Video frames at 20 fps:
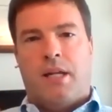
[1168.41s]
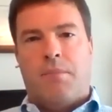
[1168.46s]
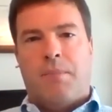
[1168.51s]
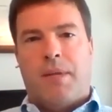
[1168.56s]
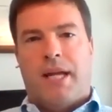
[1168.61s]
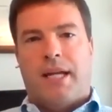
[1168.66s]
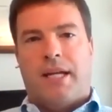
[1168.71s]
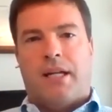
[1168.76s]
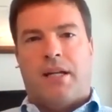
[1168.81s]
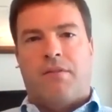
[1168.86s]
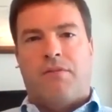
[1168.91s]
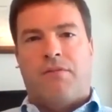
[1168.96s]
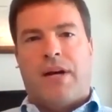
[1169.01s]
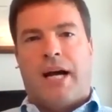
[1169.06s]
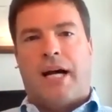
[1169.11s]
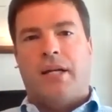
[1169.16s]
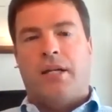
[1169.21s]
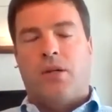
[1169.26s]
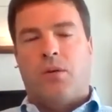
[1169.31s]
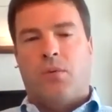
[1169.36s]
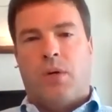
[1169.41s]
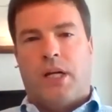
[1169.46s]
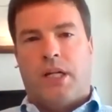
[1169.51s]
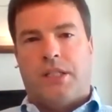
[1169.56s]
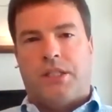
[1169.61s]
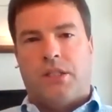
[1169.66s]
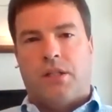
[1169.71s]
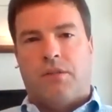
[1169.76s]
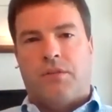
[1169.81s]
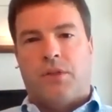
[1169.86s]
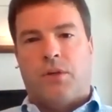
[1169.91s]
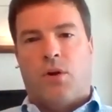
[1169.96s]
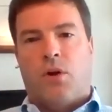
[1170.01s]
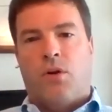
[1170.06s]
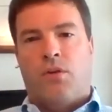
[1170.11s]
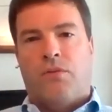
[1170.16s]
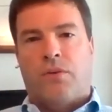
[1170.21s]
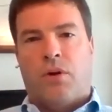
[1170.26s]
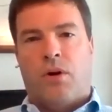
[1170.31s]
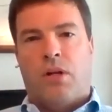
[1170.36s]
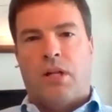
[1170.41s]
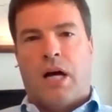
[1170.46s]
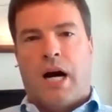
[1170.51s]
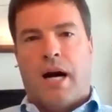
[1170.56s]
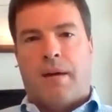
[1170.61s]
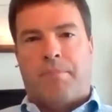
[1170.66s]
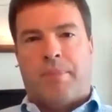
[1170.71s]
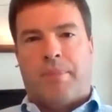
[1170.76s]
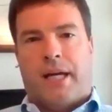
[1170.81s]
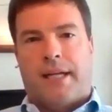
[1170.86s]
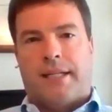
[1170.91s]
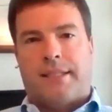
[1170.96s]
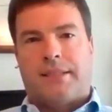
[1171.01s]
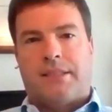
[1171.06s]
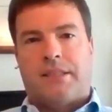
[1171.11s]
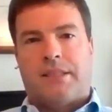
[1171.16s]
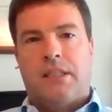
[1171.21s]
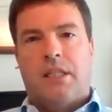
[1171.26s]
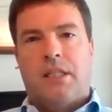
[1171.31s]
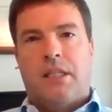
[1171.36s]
and make an evaluation of your overall OpEx,